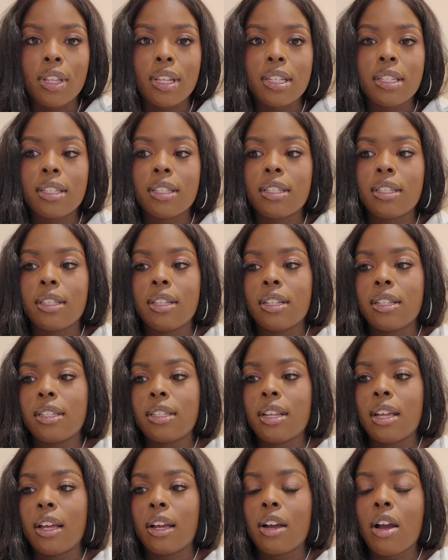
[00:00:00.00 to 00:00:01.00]
this,
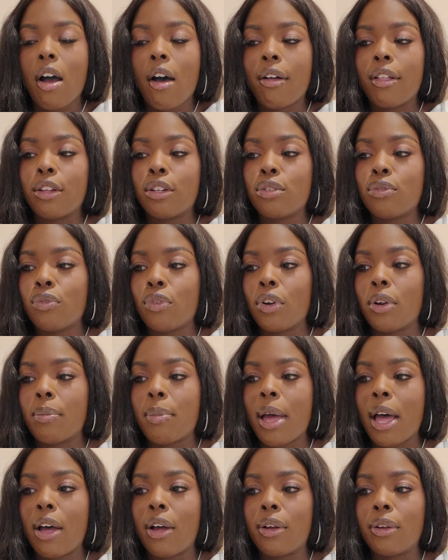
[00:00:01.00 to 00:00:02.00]
this uh, college for
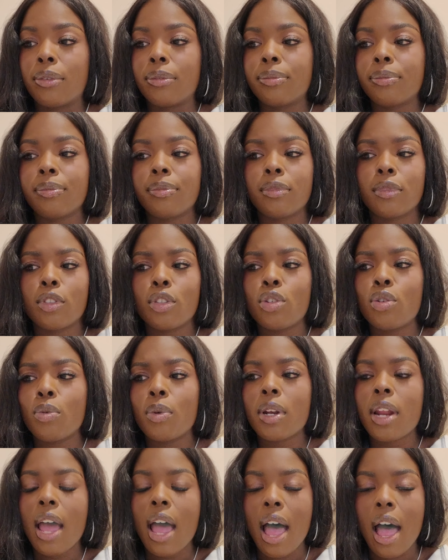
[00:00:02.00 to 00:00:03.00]
about two
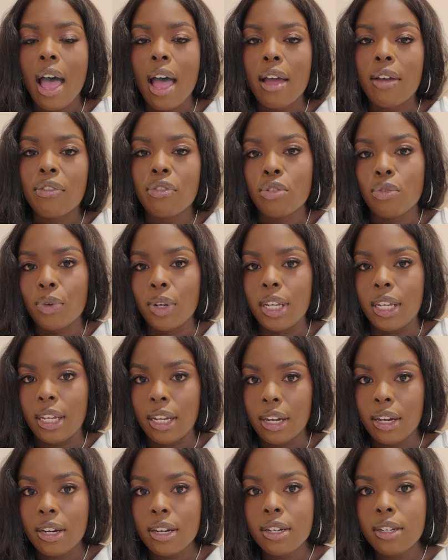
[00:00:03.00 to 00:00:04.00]
and a half, three
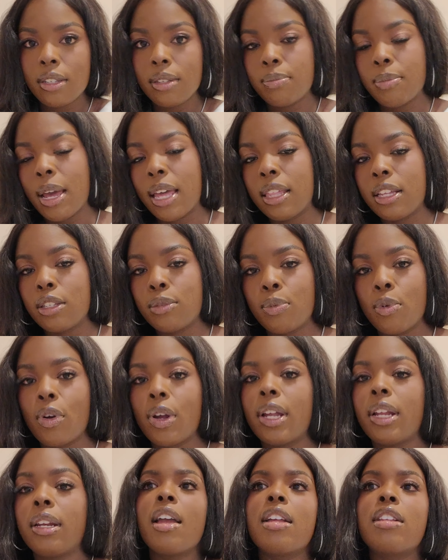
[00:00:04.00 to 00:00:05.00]
years by this
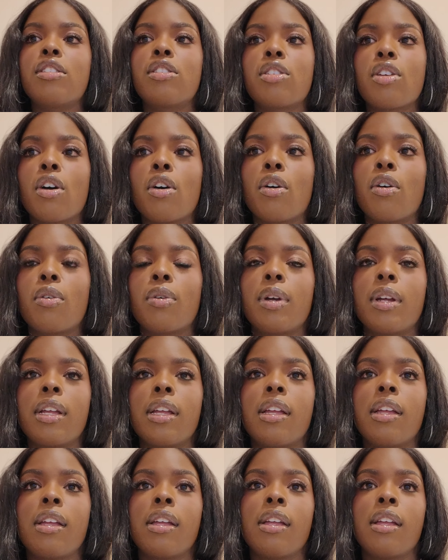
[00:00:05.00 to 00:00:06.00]
point. And so
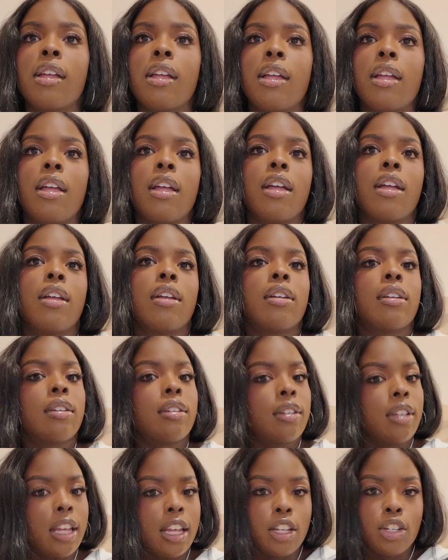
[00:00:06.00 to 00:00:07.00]

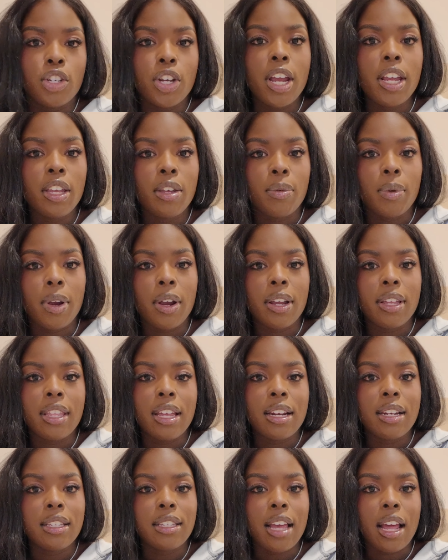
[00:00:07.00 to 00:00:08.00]
in January,
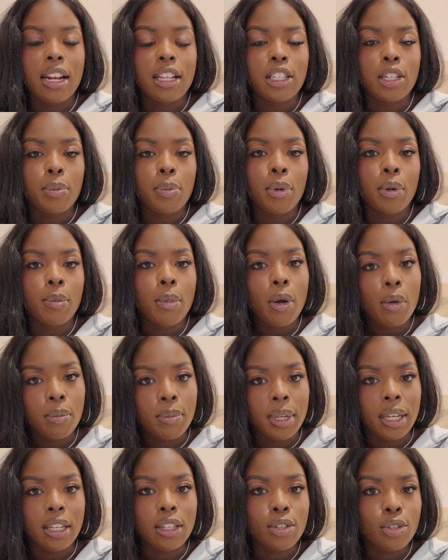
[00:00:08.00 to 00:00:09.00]
they decided to promote
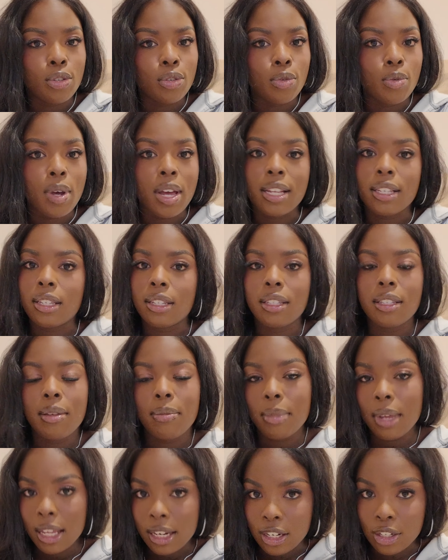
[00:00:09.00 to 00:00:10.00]
me to
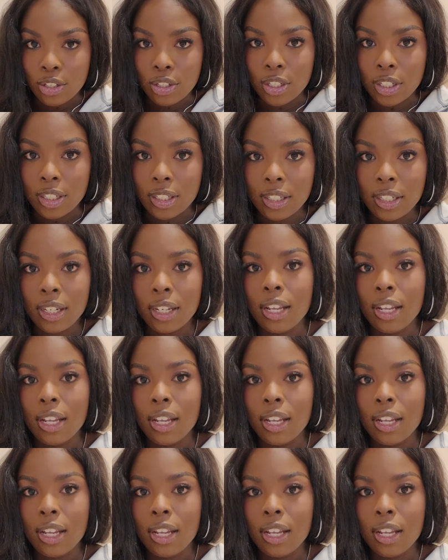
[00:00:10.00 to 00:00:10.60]
assistant manager.